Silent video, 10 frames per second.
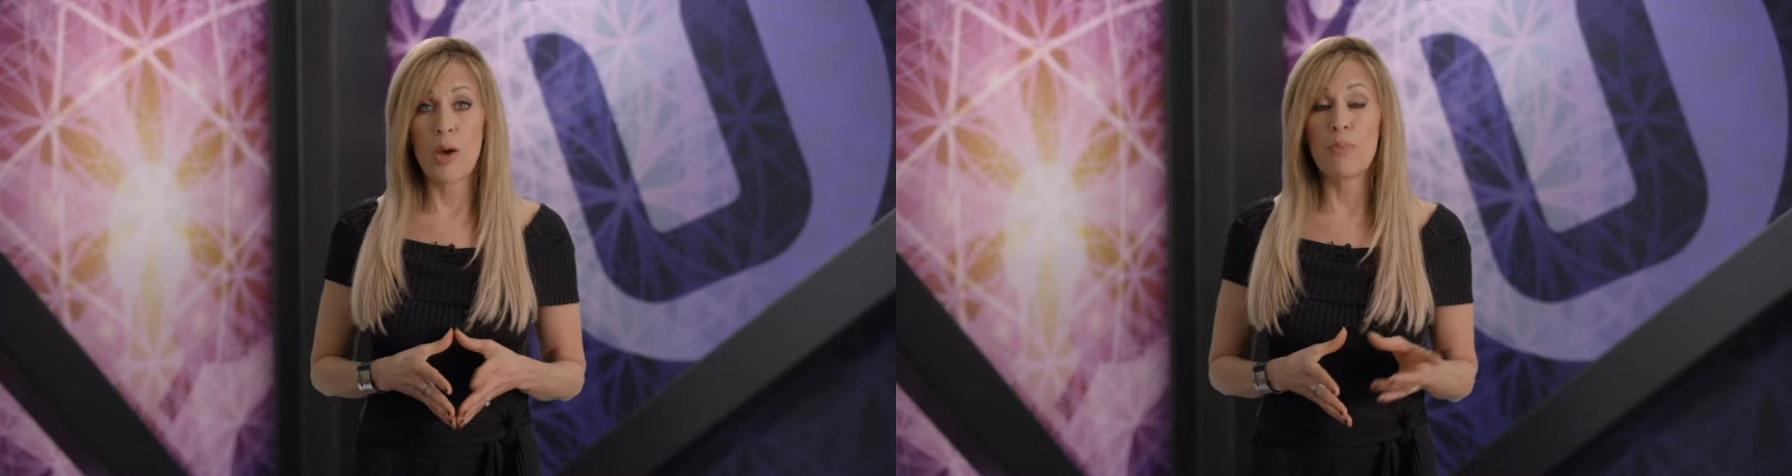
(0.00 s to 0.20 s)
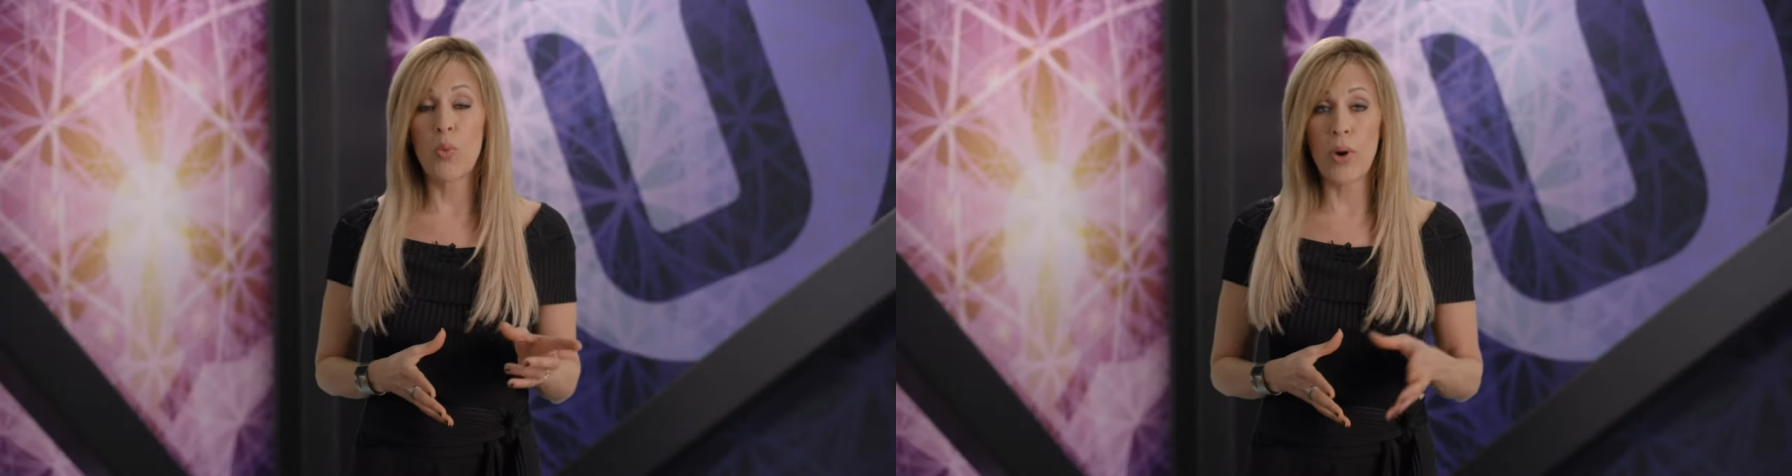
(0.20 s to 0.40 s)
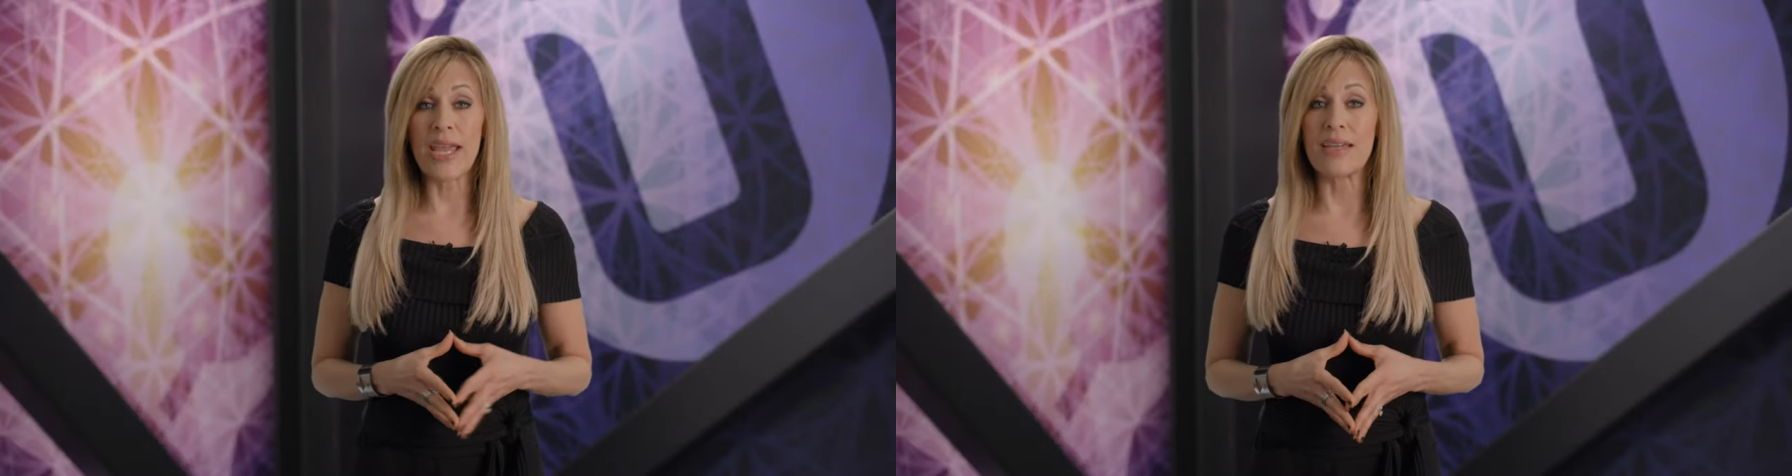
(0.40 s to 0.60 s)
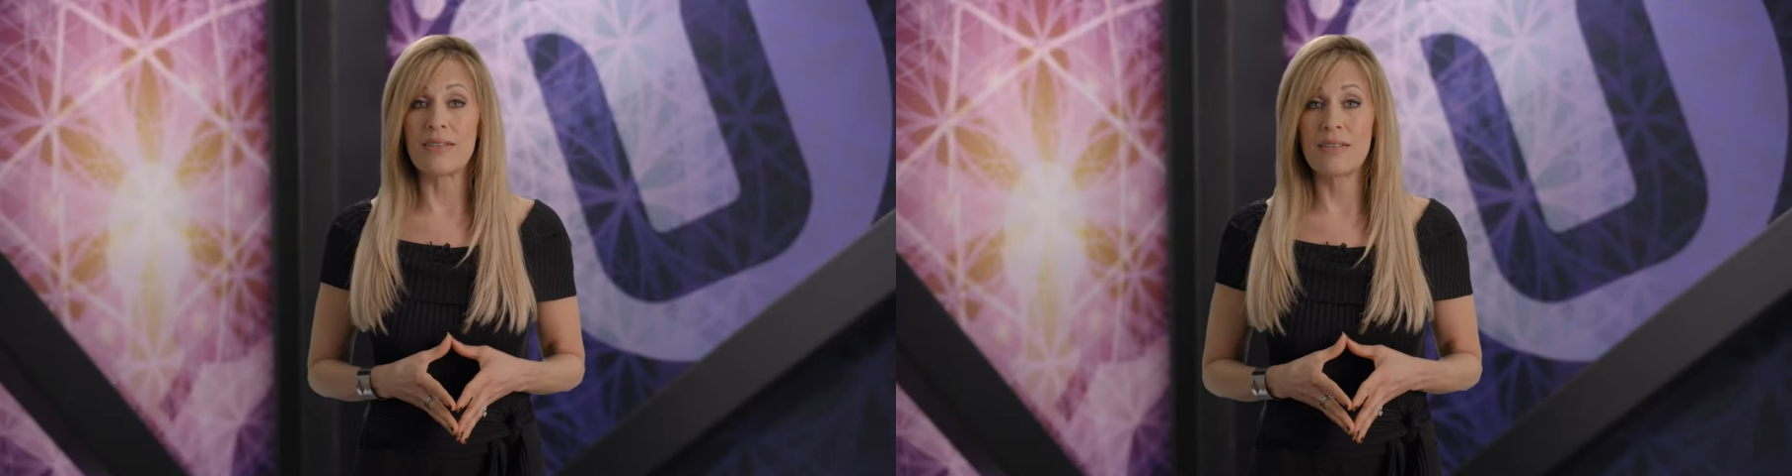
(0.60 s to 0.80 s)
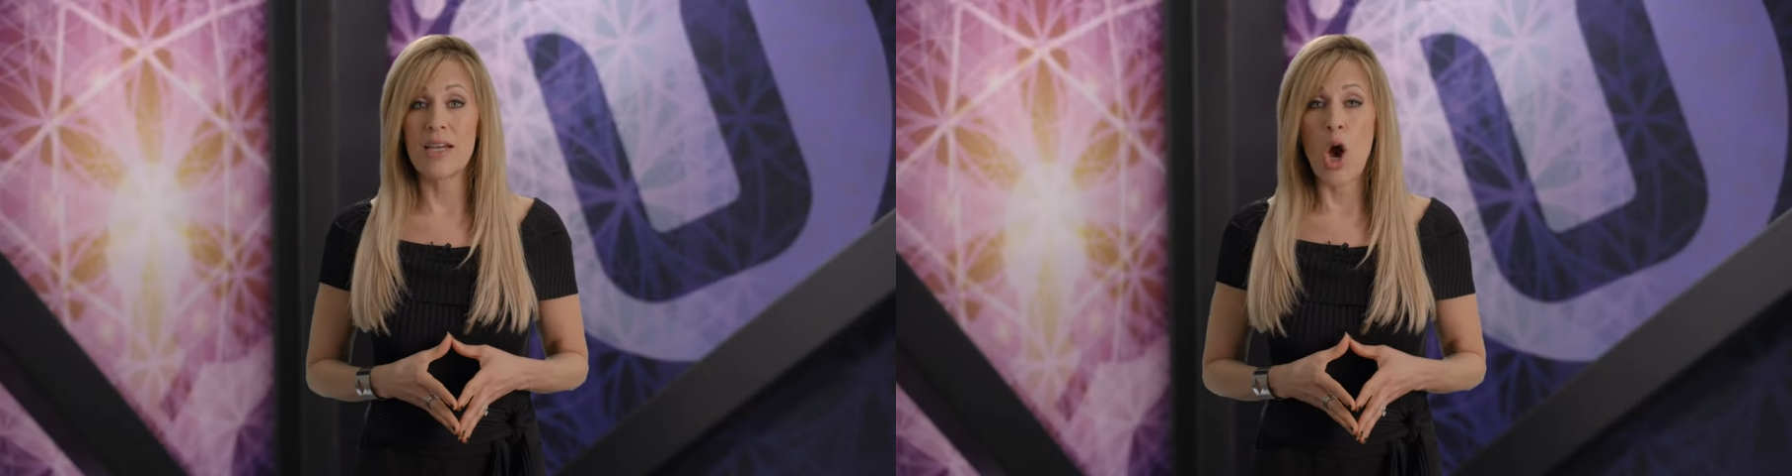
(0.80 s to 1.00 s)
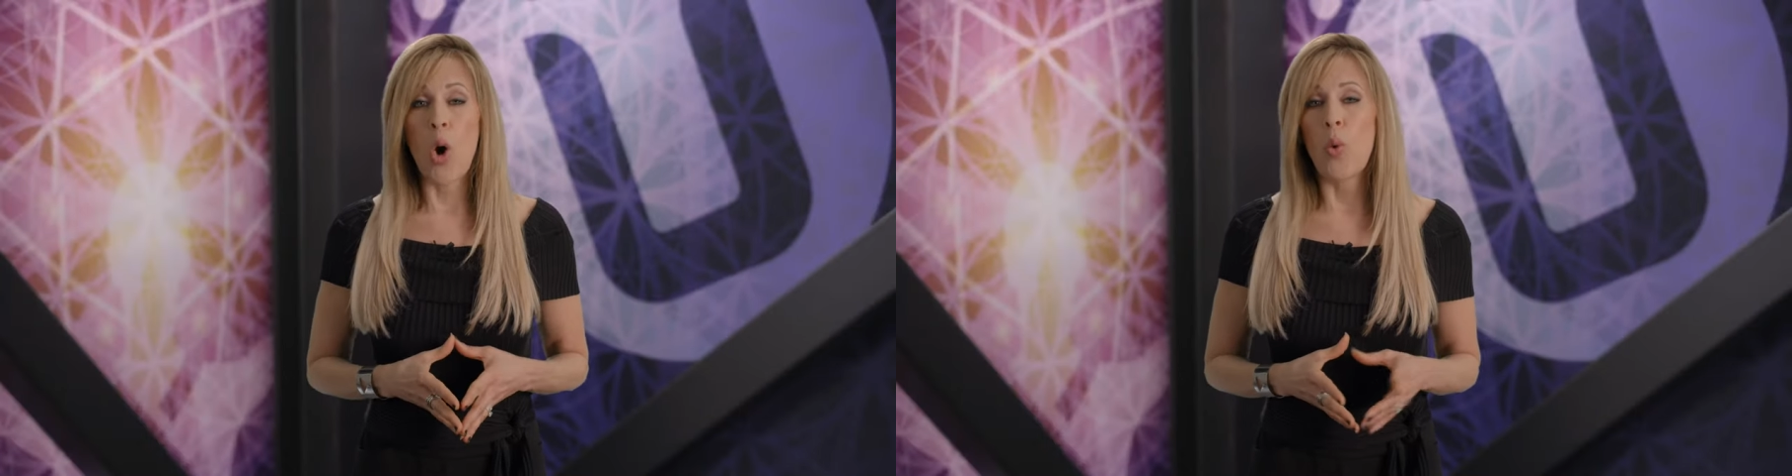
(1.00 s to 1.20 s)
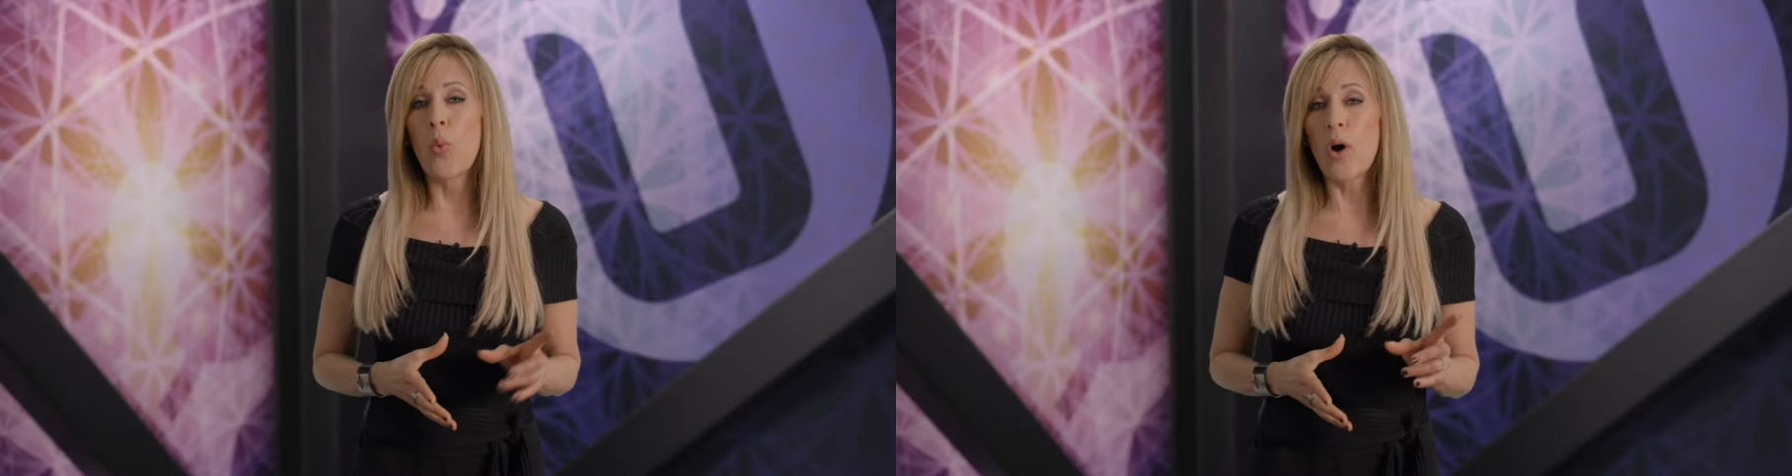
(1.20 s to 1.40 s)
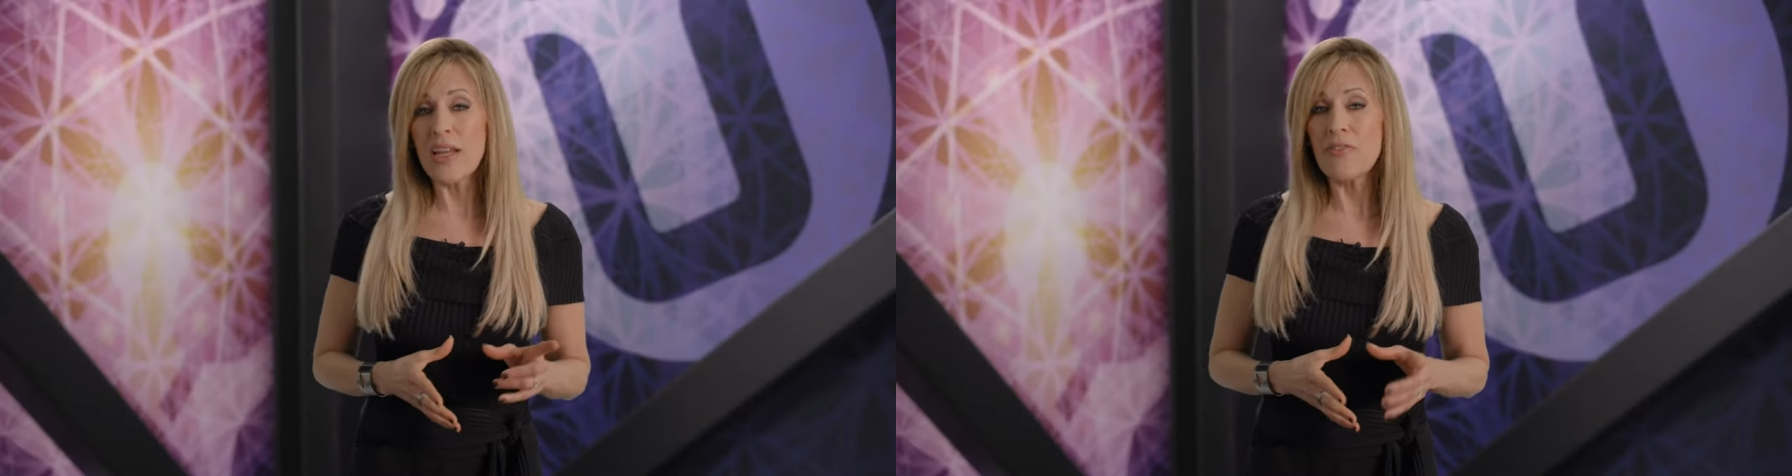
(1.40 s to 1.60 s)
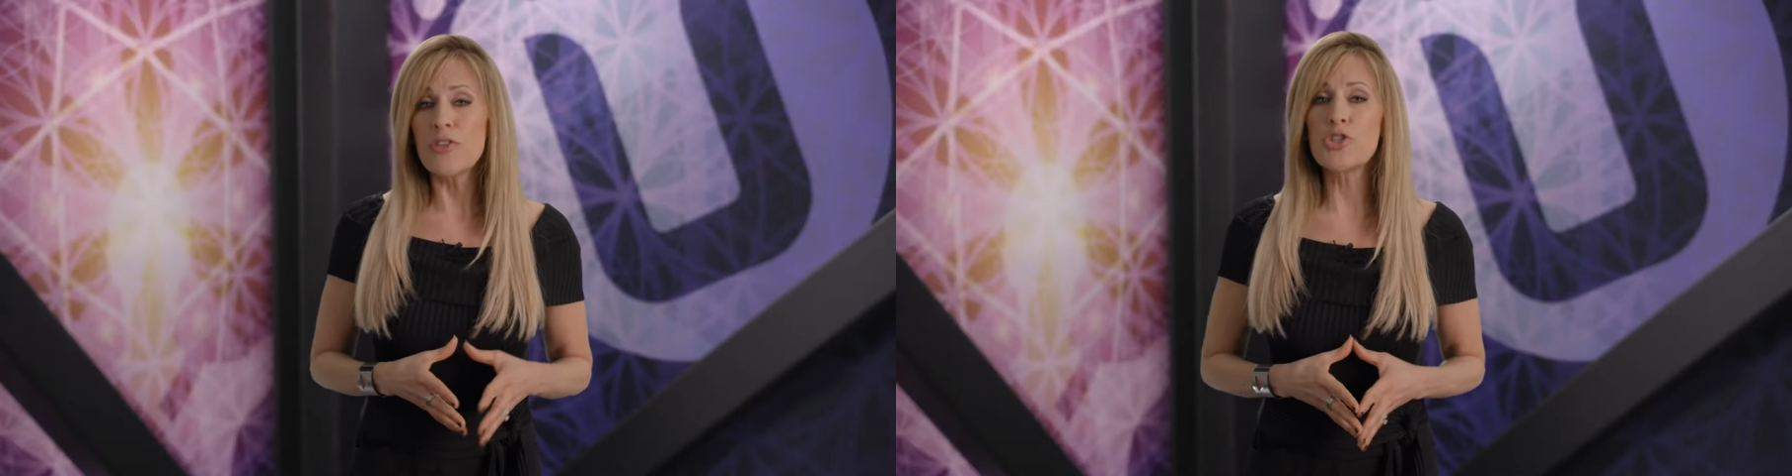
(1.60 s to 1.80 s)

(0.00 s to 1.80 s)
But wait, what if the